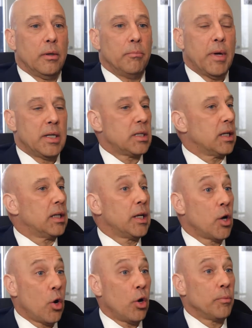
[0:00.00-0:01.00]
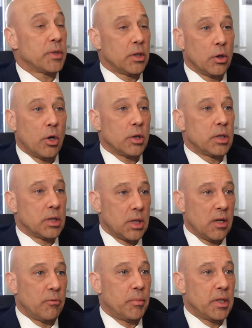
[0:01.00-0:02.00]
basically harms and losses
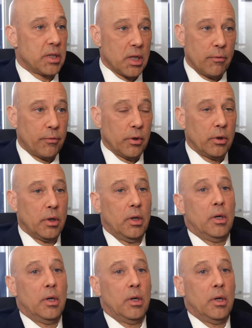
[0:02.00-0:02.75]
that have been suffered,